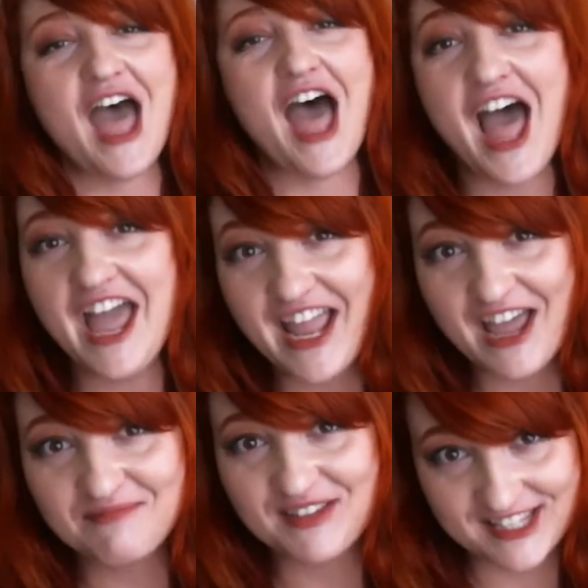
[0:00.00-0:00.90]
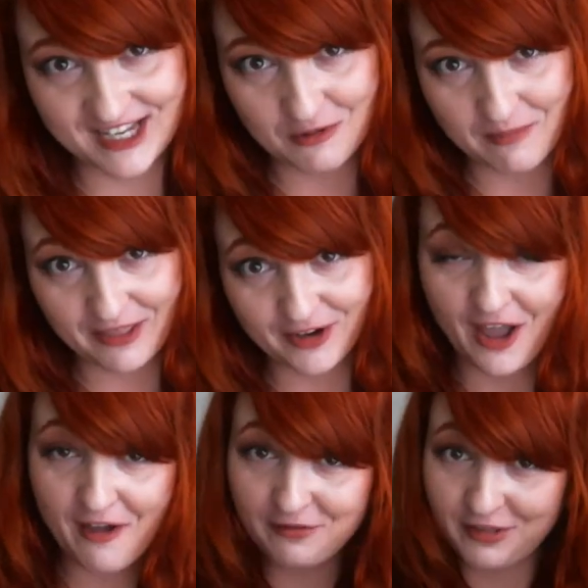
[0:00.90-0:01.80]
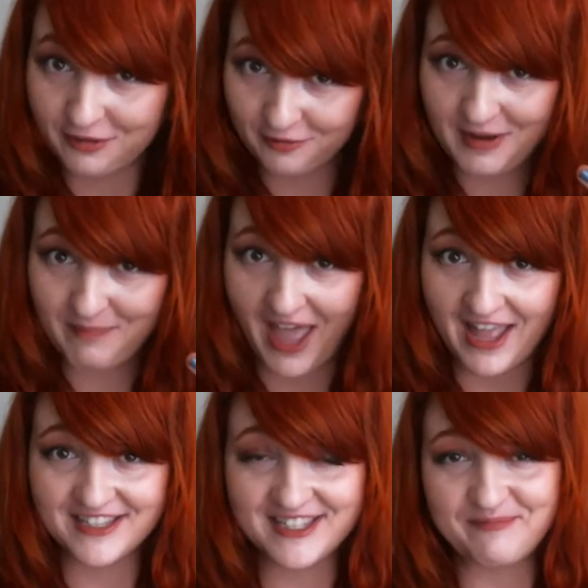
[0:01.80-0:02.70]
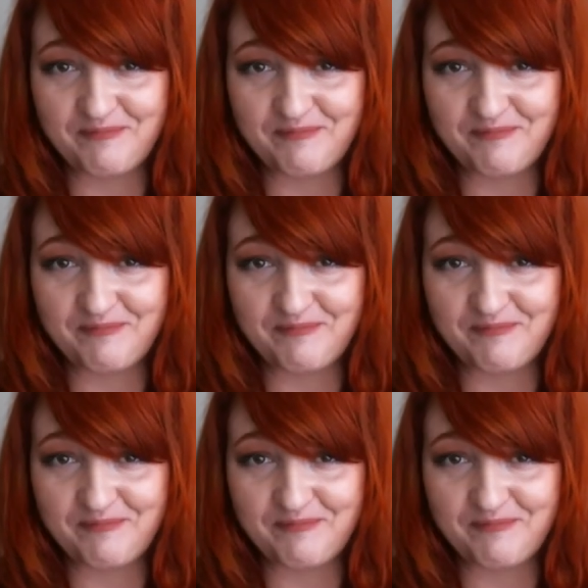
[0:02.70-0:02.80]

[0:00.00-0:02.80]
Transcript: I am the single mother of 3 pets.